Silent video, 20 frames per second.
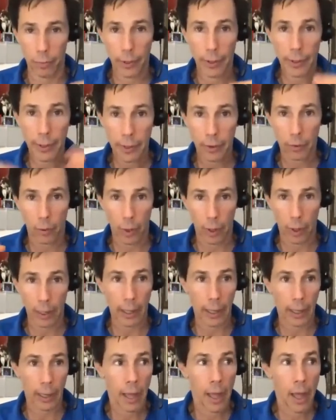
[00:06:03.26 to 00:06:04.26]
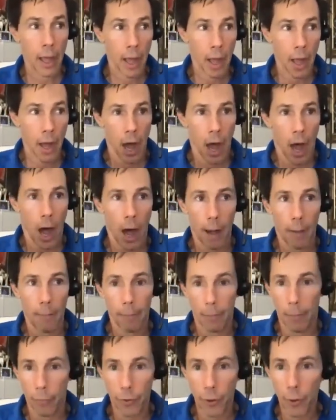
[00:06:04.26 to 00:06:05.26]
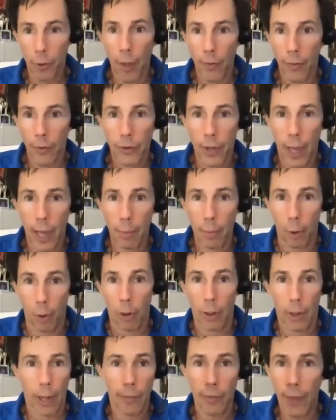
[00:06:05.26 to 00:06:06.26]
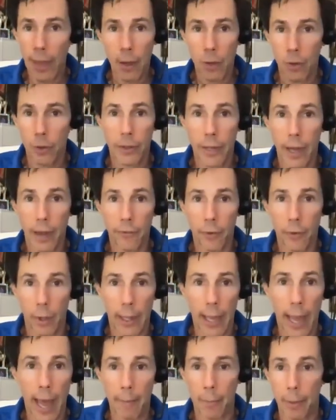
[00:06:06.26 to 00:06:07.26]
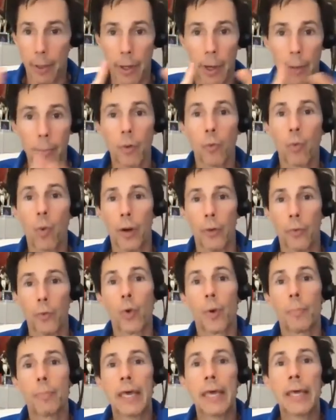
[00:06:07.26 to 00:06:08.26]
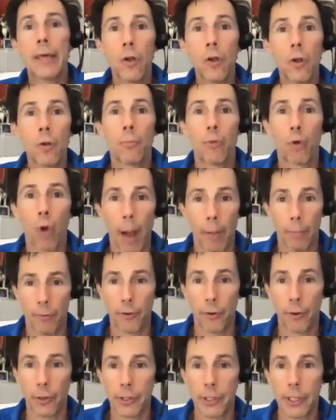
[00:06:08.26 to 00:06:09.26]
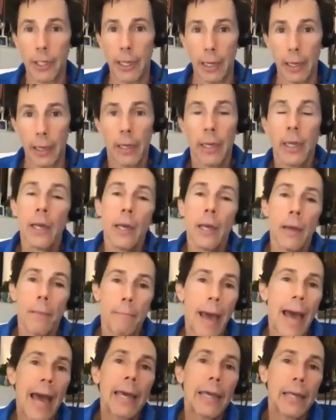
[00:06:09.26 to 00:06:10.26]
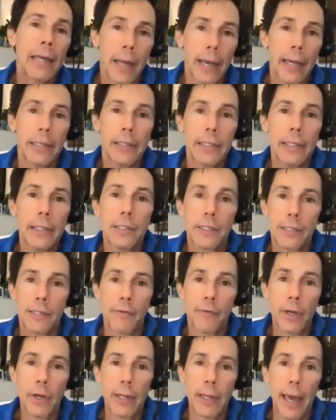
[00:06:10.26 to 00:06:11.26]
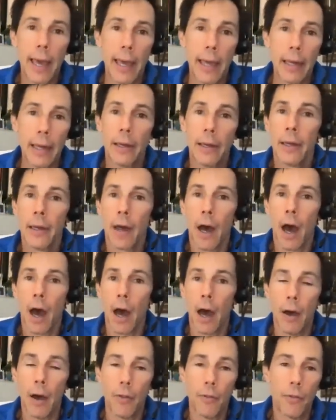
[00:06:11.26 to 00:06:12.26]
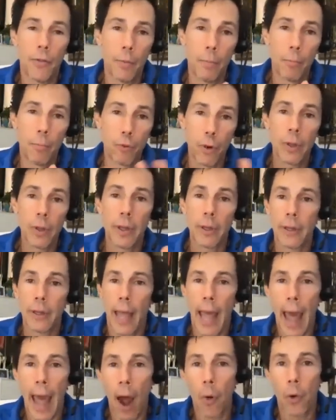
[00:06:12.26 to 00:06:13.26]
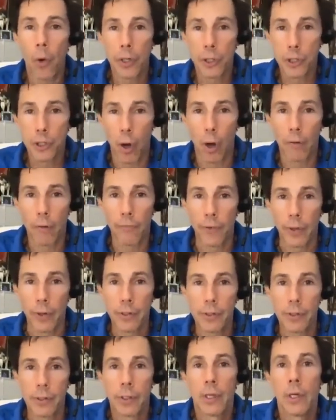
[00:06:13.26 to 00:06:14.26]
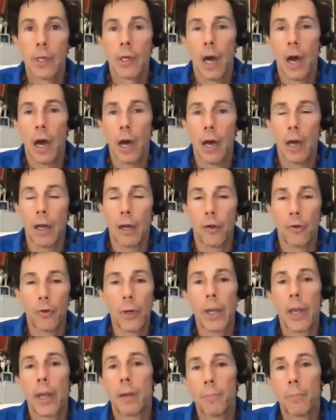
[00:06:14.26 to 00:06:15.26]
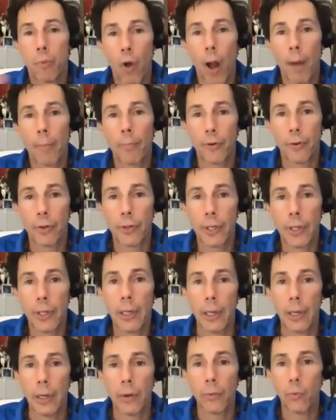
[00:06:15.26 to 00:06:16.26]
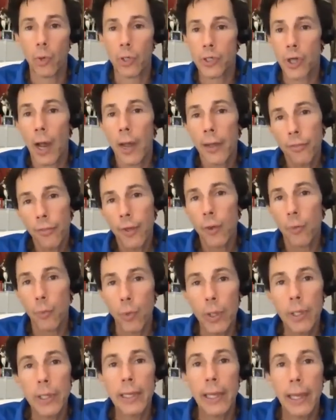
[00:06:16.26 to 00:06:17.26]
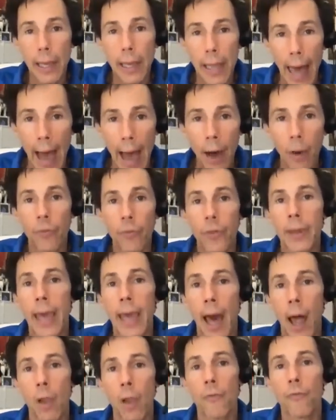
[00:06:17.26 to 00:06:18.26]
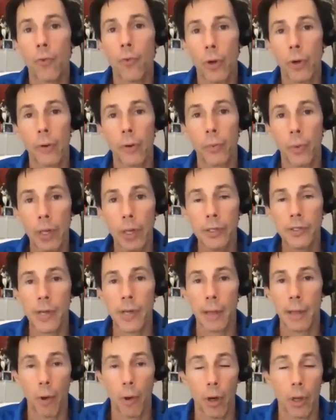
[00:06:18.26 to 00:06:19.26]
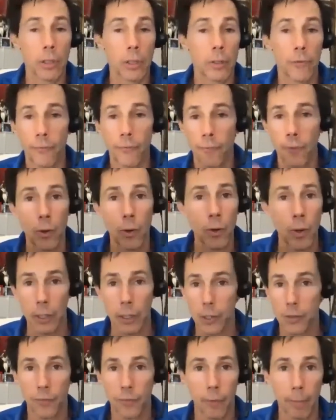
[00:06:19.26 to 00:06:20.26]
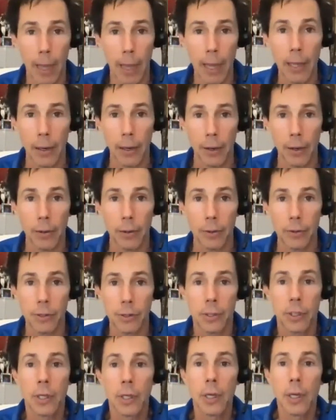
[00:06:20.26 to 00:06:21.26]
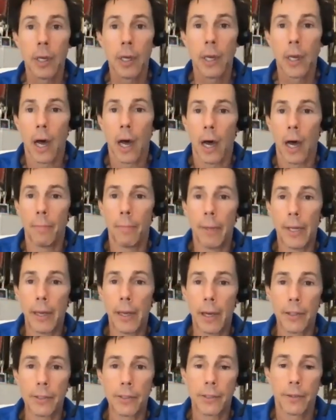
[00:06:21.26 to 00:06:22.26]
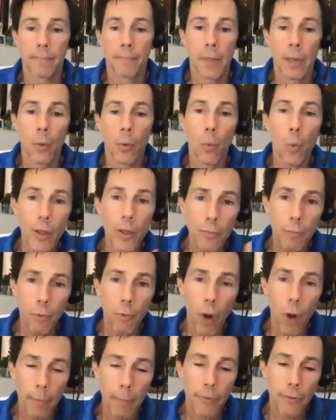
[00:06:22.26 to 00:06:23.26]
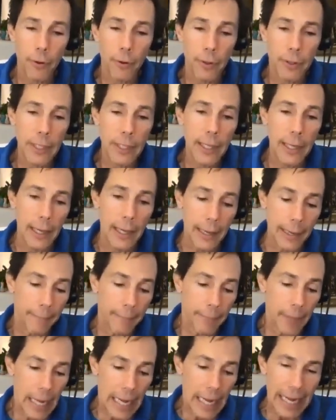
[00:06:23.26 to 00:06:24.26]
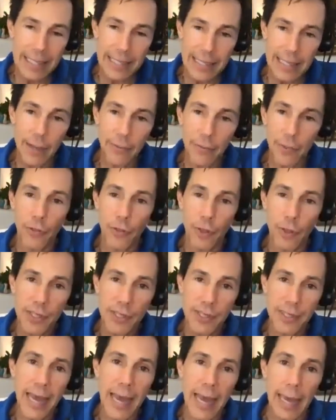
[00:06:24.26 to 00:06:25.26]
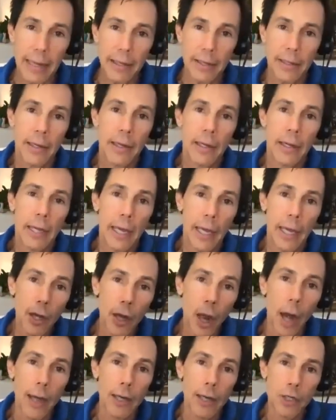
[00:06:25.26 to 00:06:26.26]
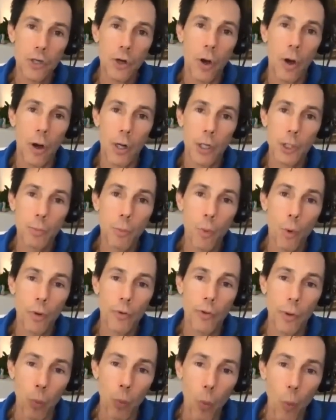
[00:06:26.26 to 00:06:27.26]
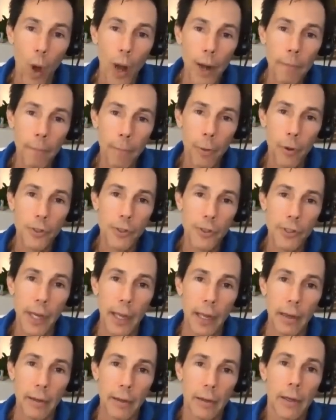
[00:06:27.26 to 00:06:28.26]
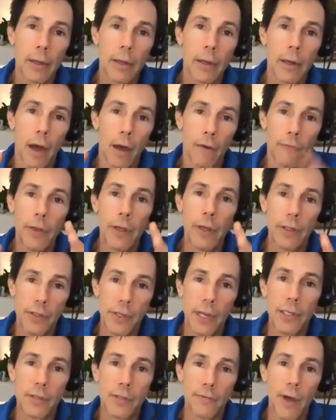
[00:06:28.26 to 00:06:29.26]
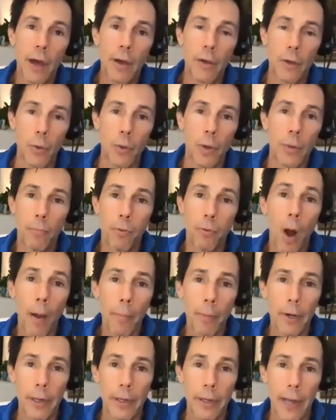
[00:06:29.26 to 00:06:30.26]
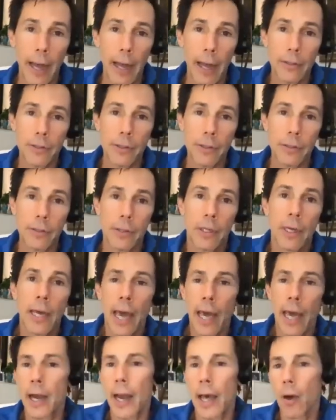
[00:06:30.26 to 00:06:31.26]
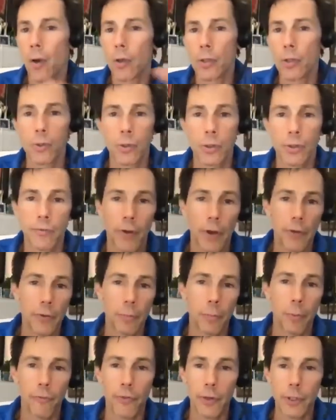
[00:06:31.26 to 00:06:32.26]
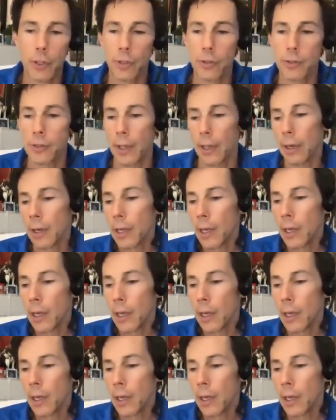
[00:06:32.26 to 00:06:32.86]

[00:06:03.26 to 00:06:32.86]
literally um, they're on the table and they could definitely happen. Number one, repeal Prop 13. Back in 1978, uh, the brilliant Howard Jarvis uh, created Prop 13, which I think really allowed the California real estate market to flourish for many years. Yeah. Uh, because with Prop 13, it said that the state cannot charge more than 1% of the assessed value in property taxes. And it had all sorts of other provisions that,